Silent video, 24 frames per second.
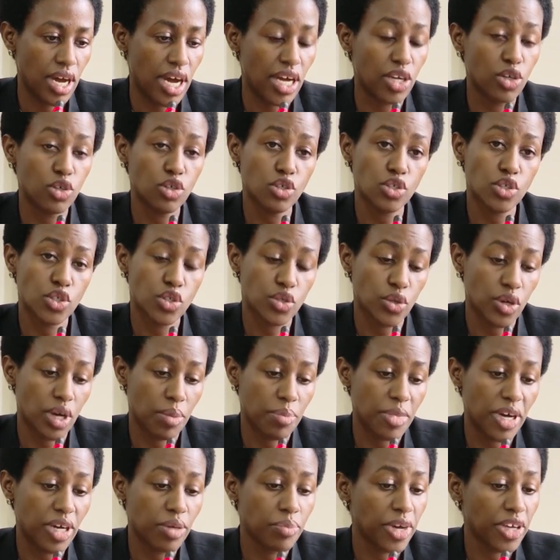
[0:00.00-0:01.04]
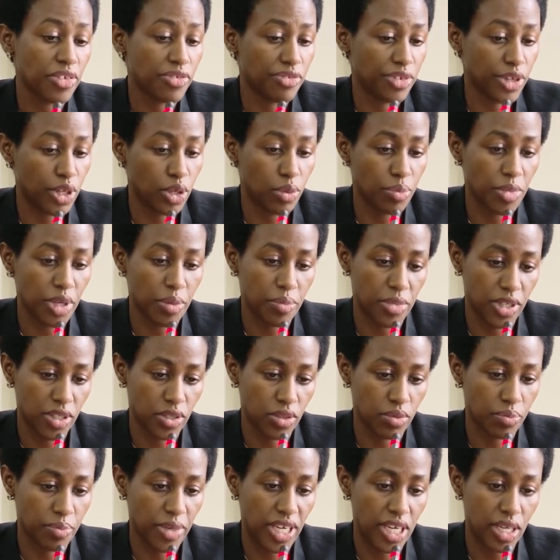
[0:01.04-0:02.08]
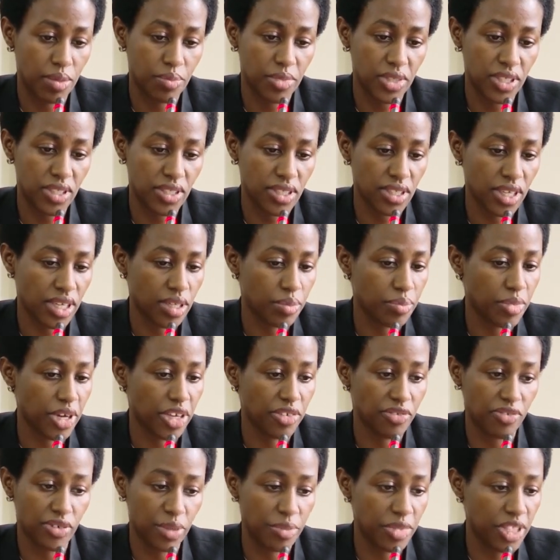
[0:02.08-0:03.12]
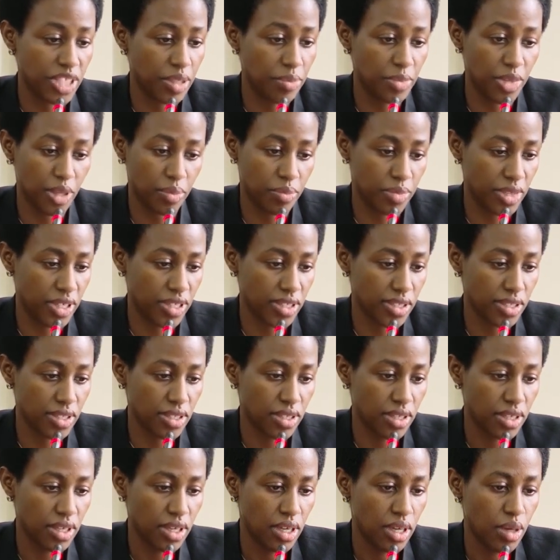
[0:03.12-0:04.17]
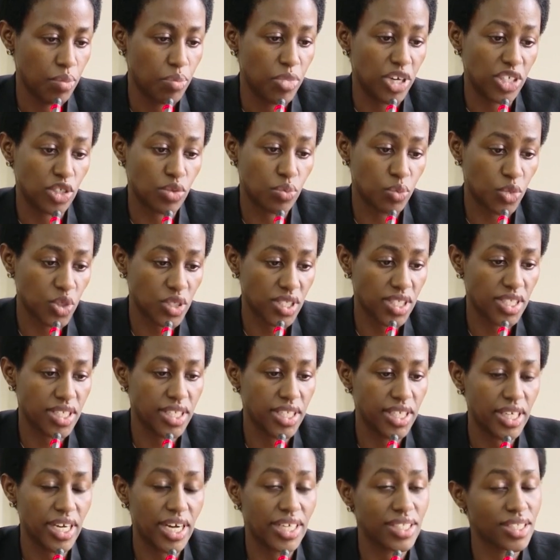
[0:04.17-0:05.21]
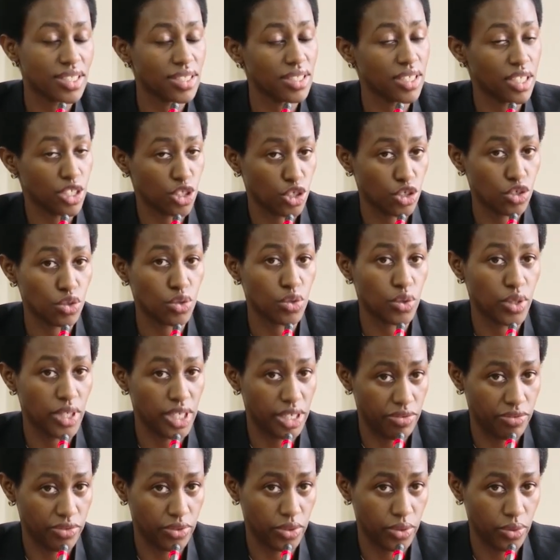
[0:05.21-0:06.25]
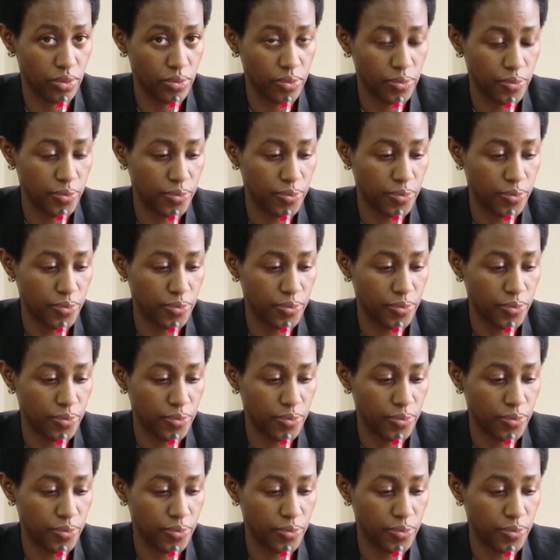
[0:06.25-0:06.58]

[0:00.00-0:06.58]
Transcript: and also among my fellow members of Parliament and my family members, but mostly at national level.